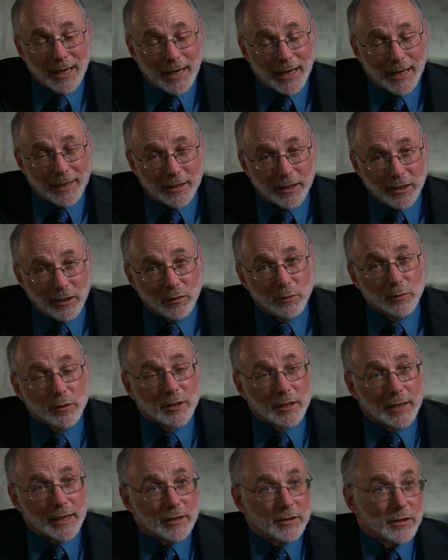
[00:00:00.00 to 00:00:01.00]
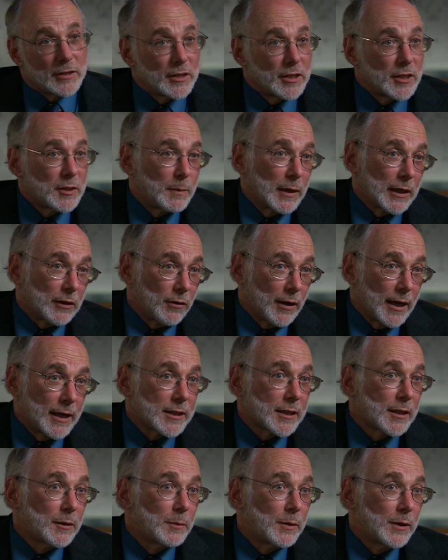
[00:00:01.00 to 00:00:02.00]
And to use lasers in
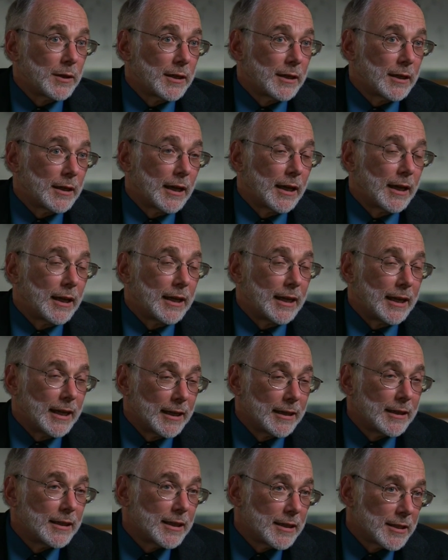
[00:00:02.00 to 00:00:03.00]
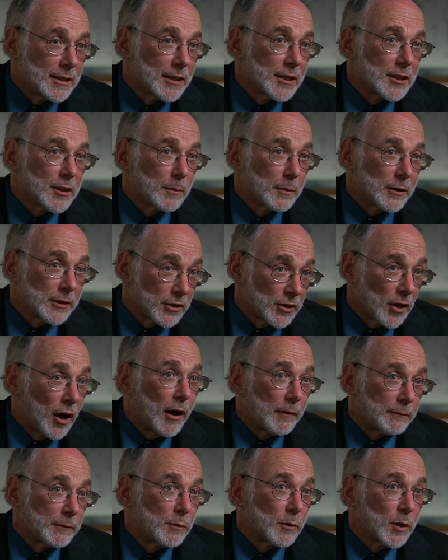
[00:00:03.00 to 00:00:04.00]
spectroscopy in these disciplines
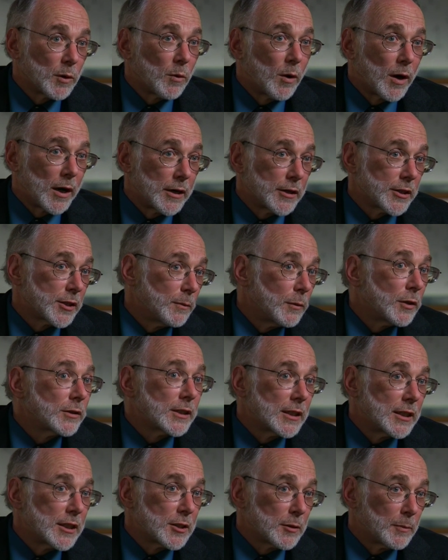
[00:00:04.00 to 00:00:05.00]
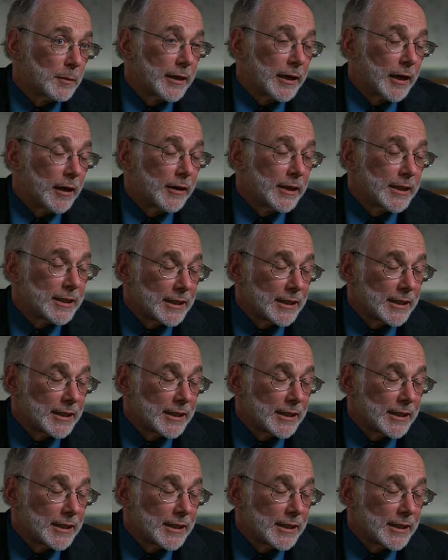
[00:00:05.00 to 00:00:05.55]
often requires a multidisciplinary